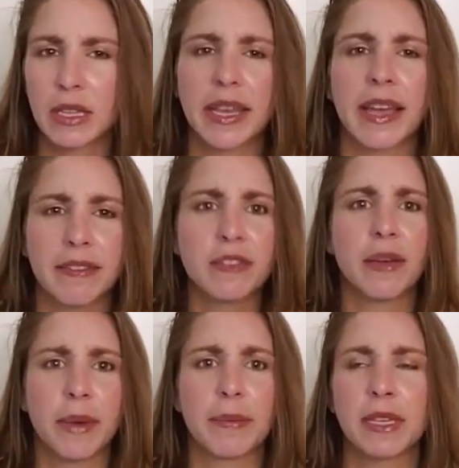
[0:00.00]
Yeah,
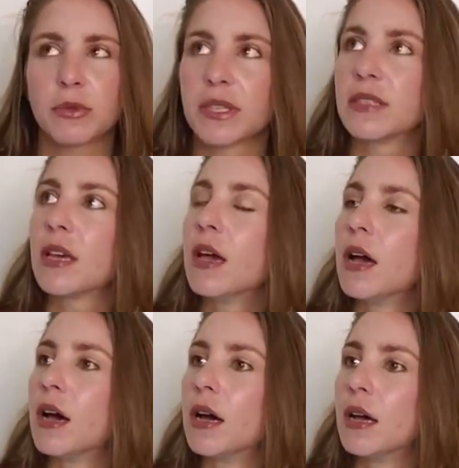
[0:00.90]
that way it makes more sense.
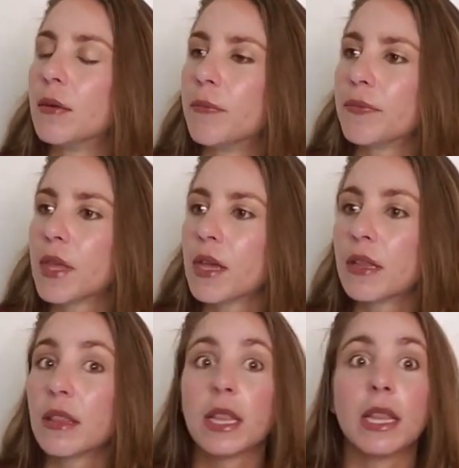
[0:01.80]

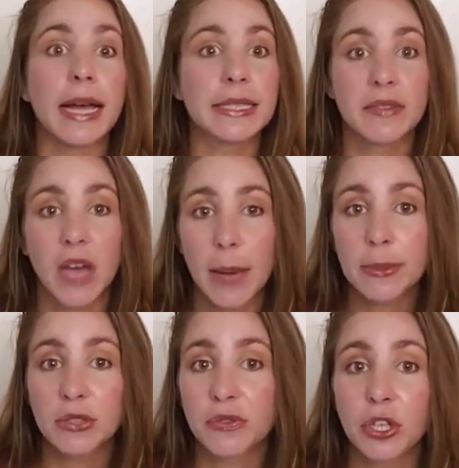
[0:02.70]
Lots of
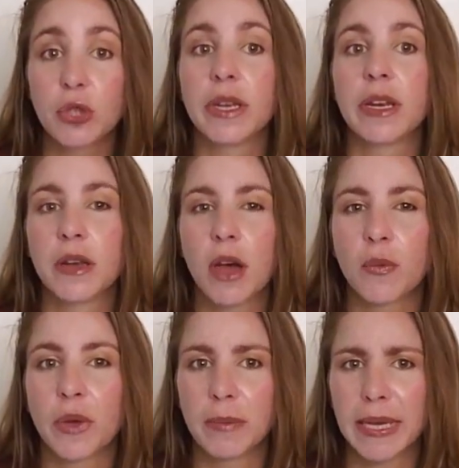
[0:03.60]
options for you to do it in a
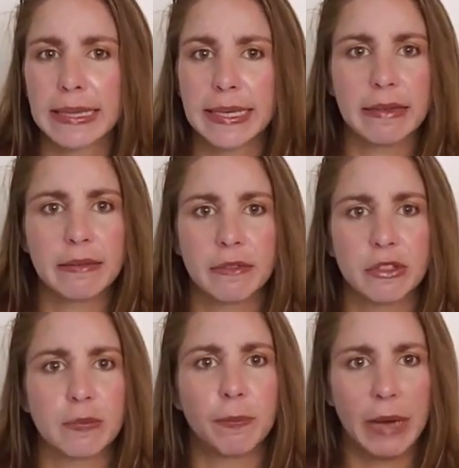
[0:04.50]
non-way to being like,
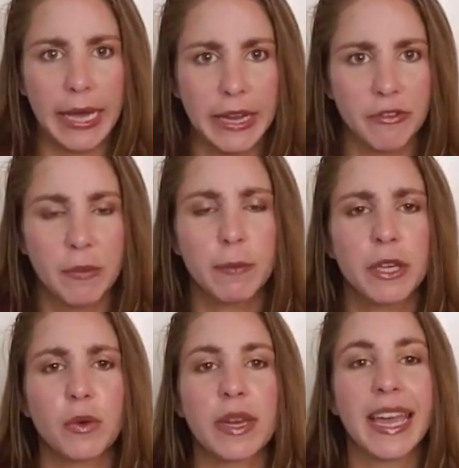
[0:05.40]
just buy it from me,
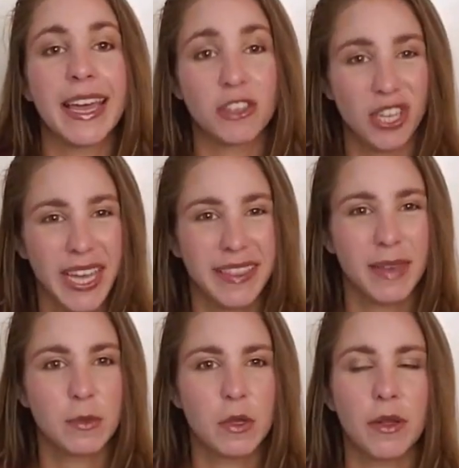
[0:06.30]
but you can educate
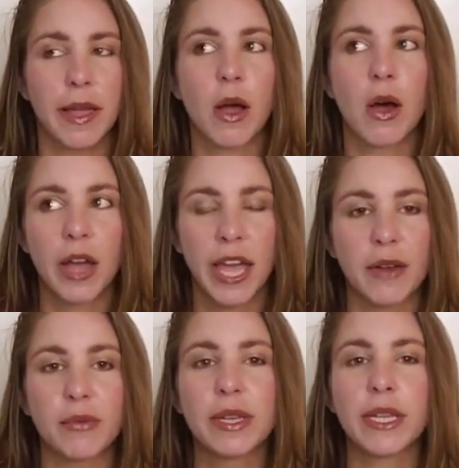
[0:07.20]
them so they're like, okay,
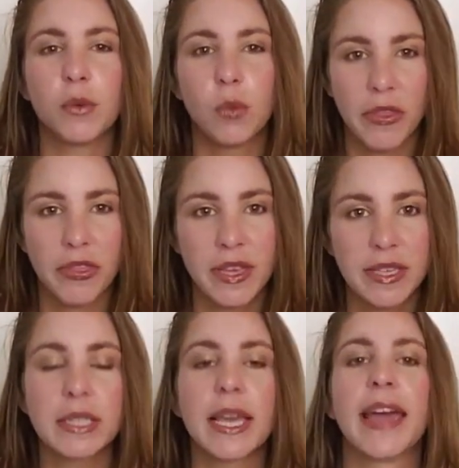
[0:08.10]
I really want
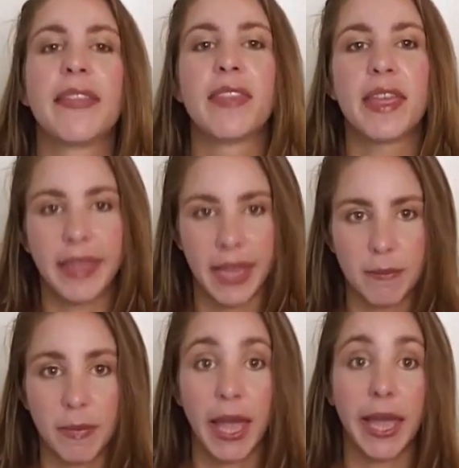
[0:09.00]
this, and then they
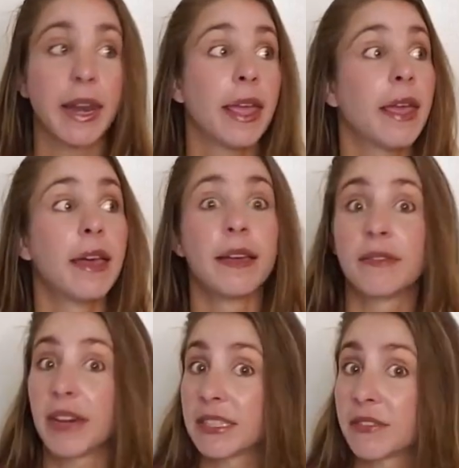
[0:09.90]
can buy it.
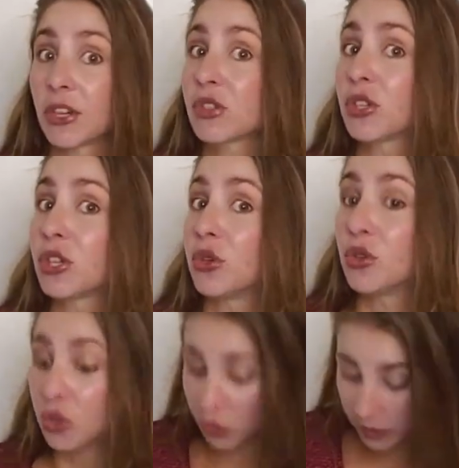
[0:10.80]
Vice versa. You
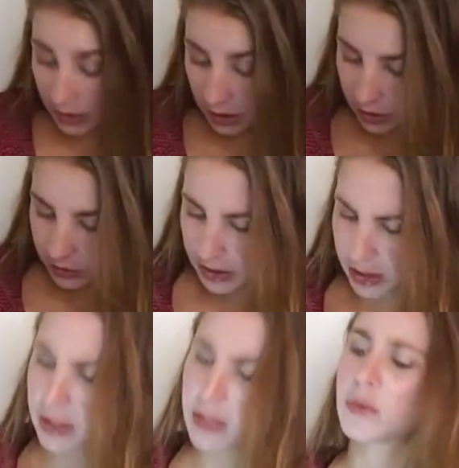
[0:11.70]
can do videos. I
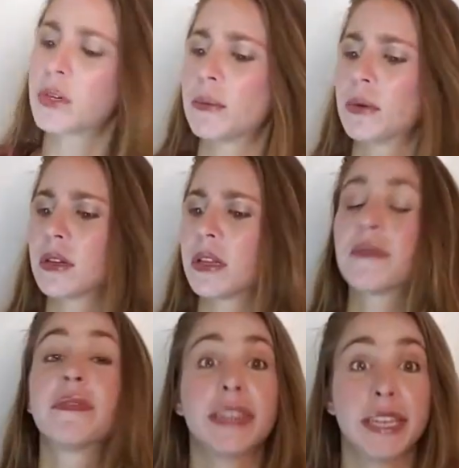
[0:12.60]
think that's one I put on there.
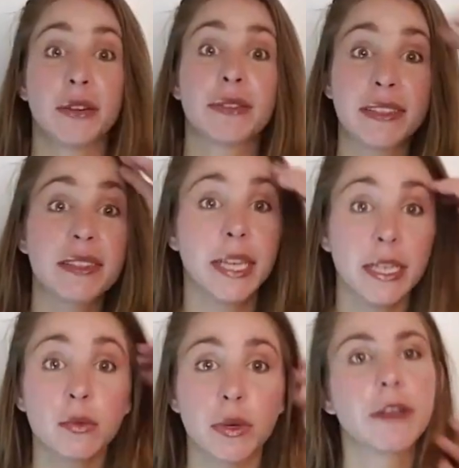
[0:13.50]
Videos, that's the
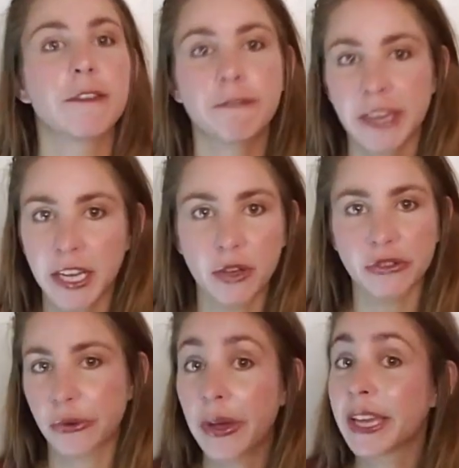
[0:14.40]
next one. Videos.
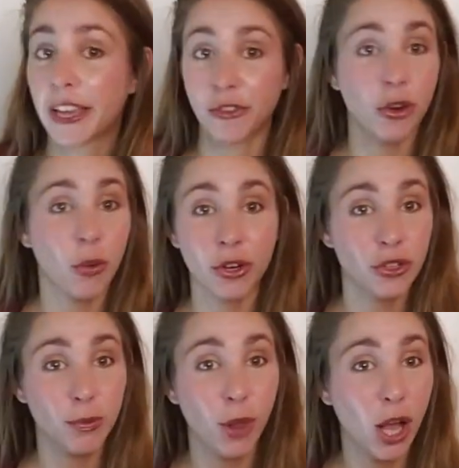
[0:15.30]
So if you don't want to
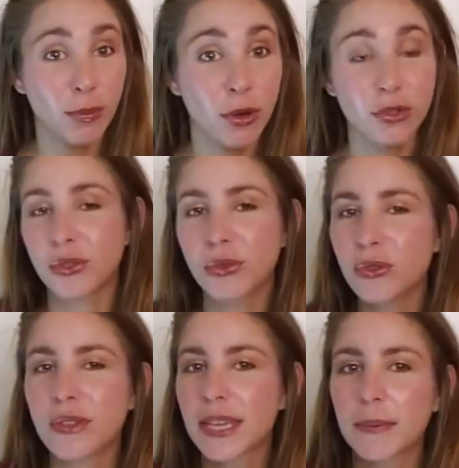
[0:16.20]
do blog posts, you can
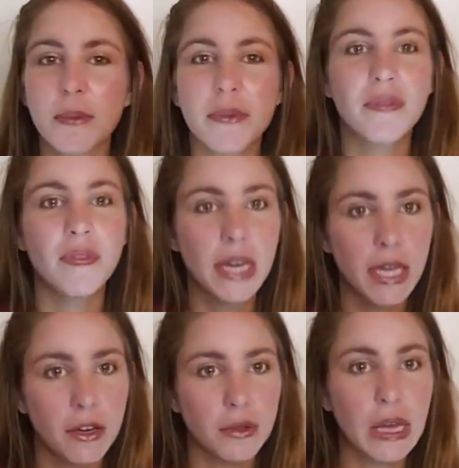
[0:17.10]
do the same thing with
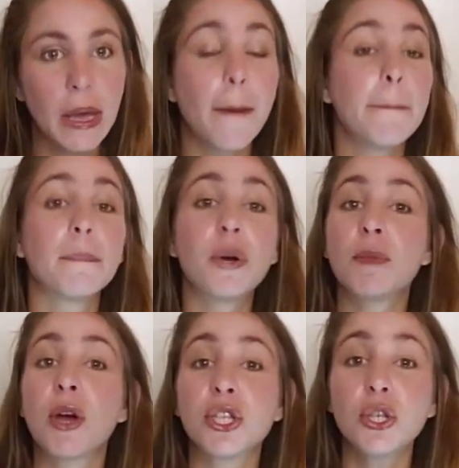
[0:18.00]
videos and put
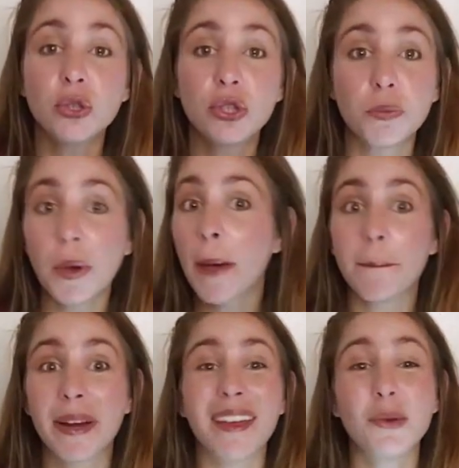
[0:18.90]
them on YouTube.
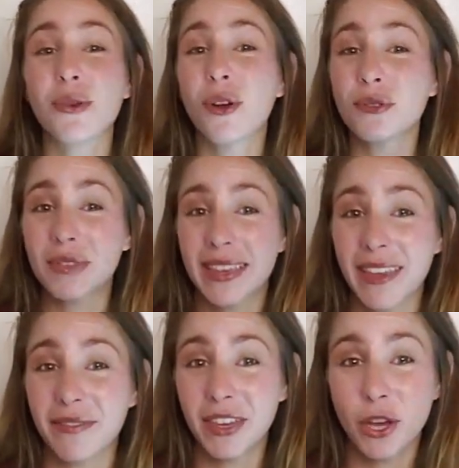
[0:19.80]
But you can also take
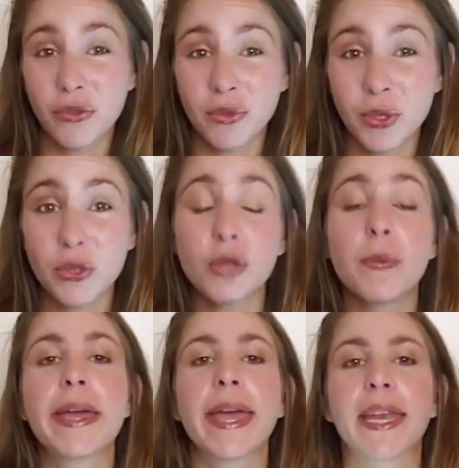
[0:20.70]
that video from
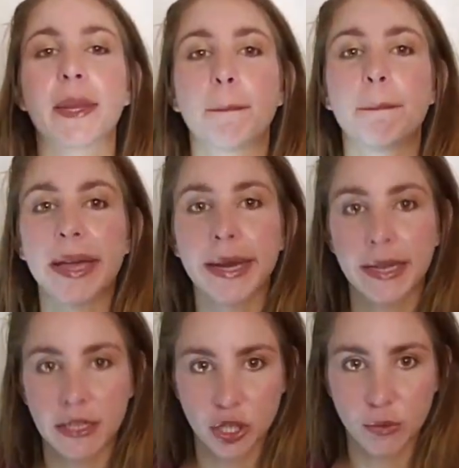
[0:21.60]
YouTube and embed
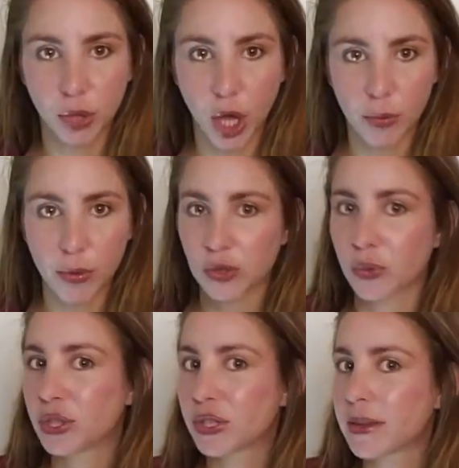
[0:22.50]
it into your blog post,
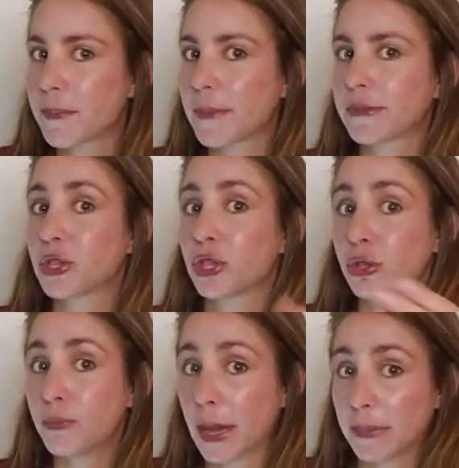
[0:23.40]
which is sometimes what
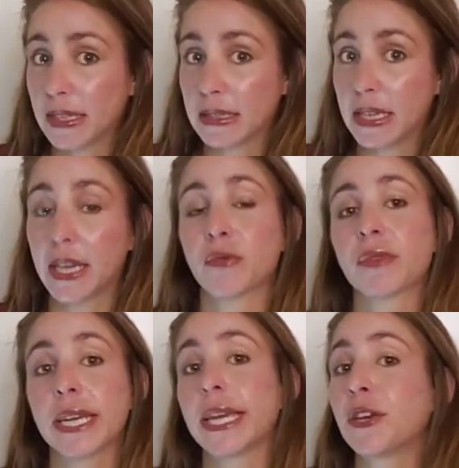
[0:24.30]
you might be seeing and
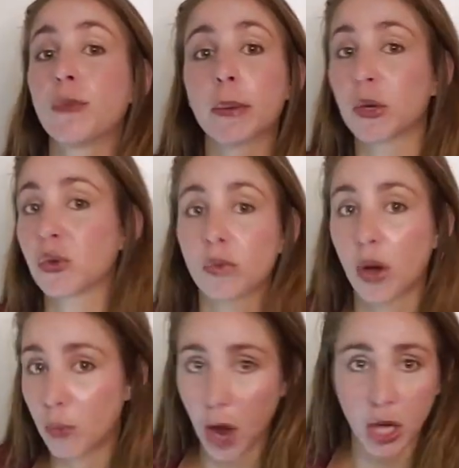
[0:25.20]
reading. You might be
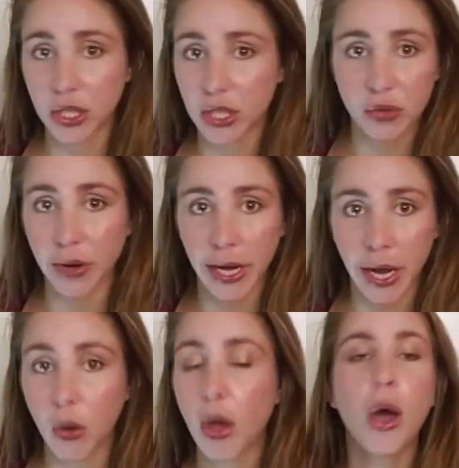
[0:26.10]
watching this right
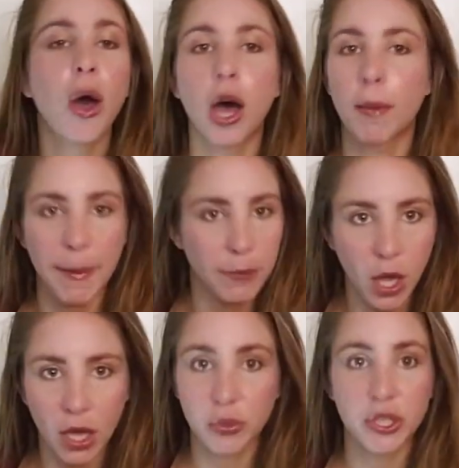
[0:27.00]
now on my
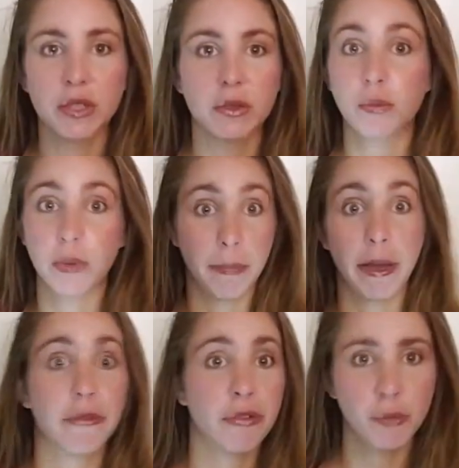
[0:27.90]
blog, which is
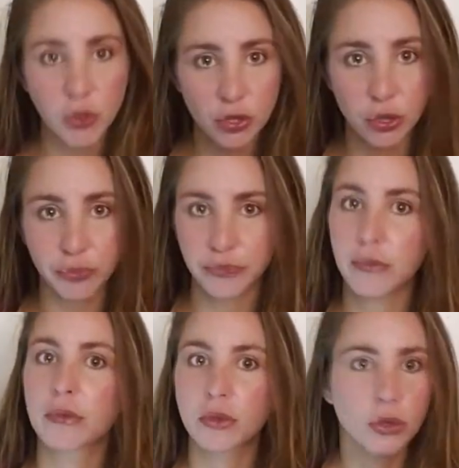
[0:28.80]
embedded from YouTube.
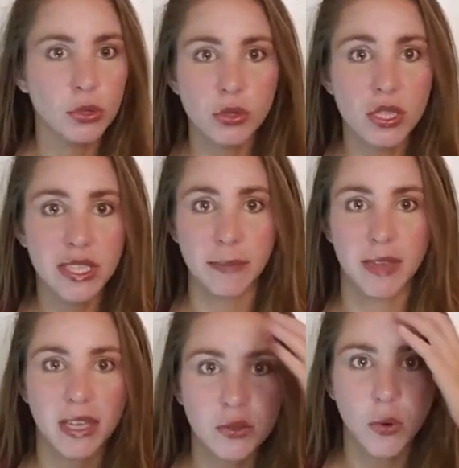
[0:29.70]
So you can do the same
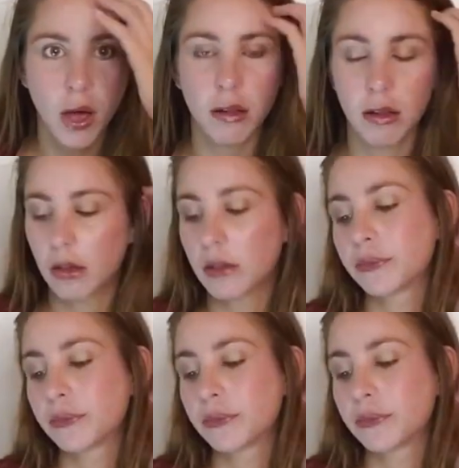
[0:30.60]
thing as well.